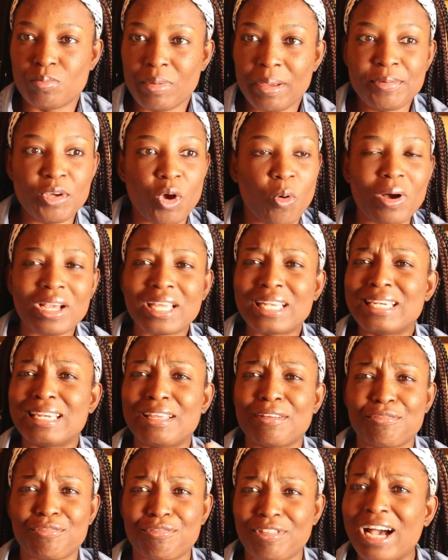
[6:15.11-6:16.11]
Maybe you're working in
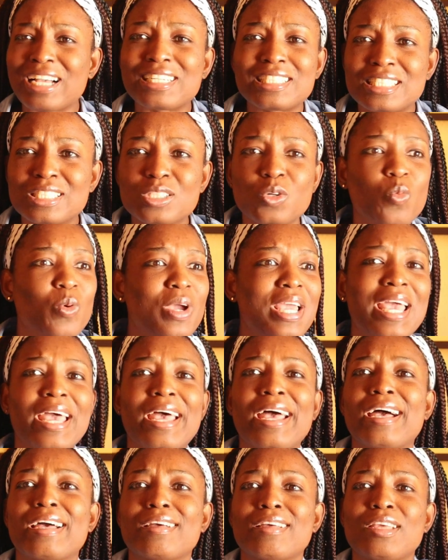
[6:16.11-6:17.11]
a factory
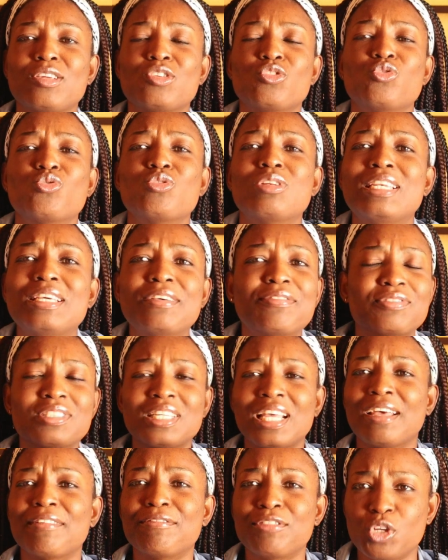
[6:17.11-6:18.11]
where you
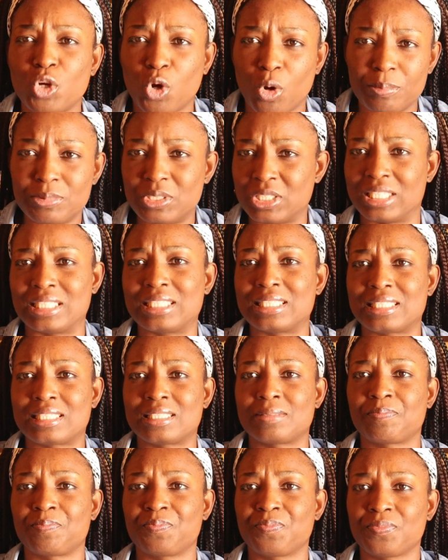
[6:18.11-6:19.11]
lift heavy
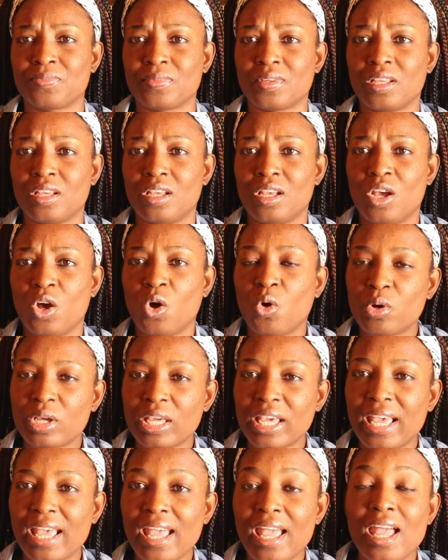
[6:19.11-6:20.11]
objects.
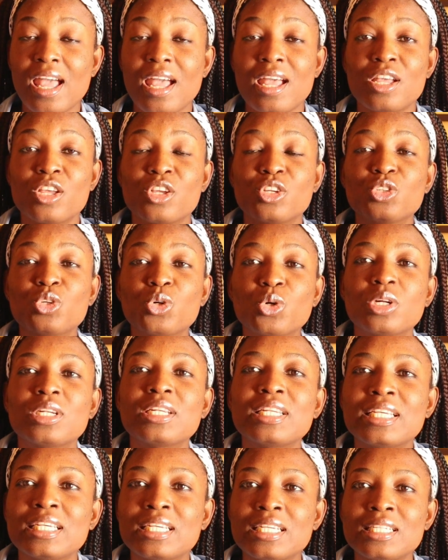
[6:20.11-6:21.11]
Okay,
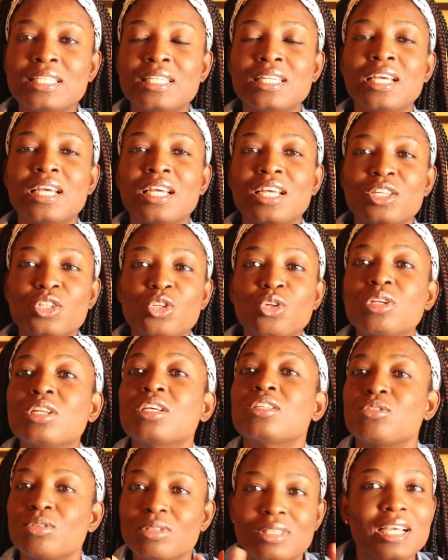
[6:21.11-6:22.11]
you
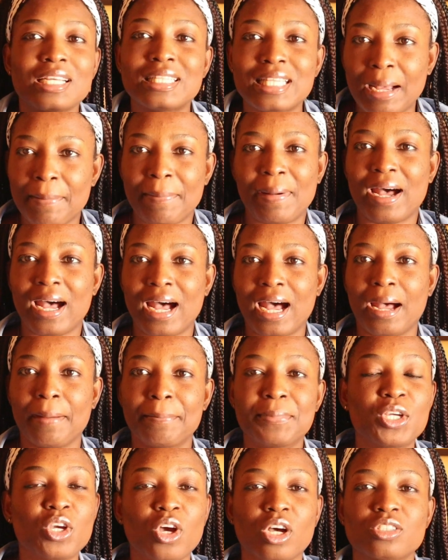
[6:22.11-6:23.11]
need to take that baha
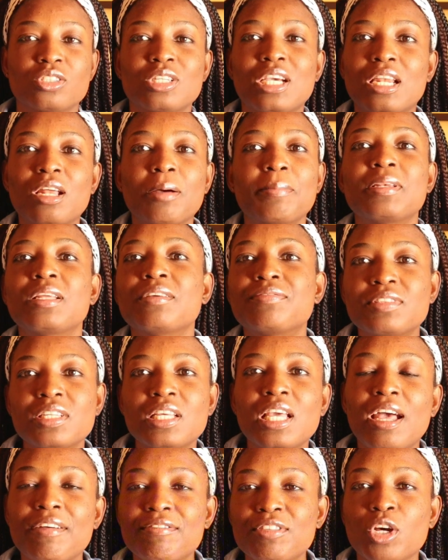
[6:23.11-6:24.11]
because you cannot be
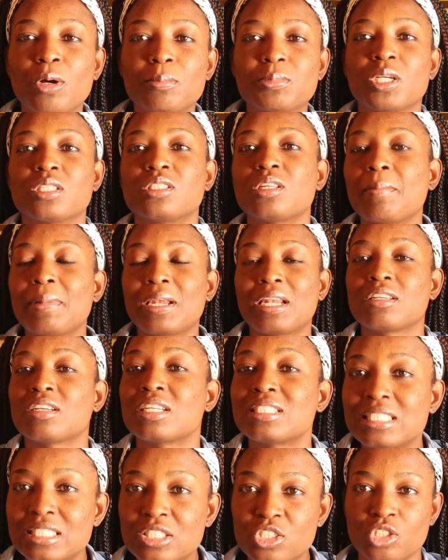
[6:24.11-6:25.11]
lifting heavy objects. Somebody that
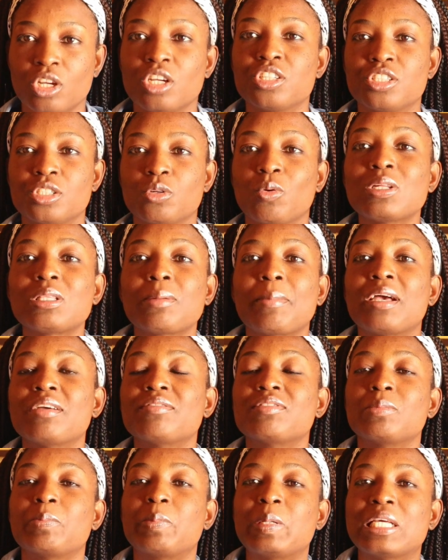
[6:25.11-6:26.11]
just did surgery. What
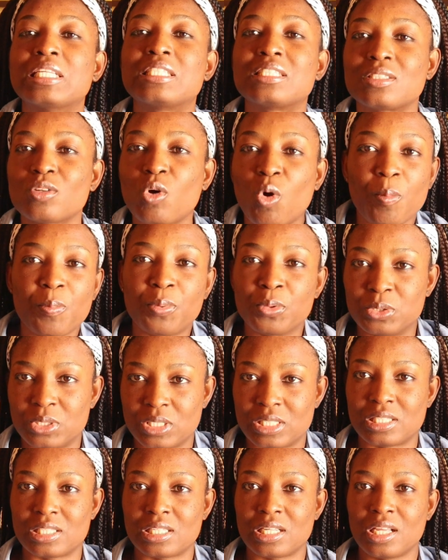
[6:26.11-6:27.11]
about if the place
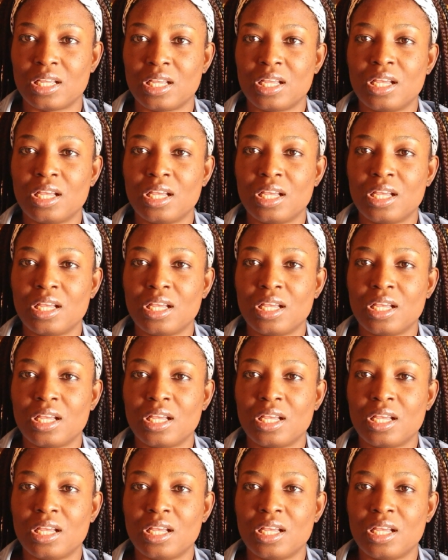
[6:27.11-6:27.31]
opens?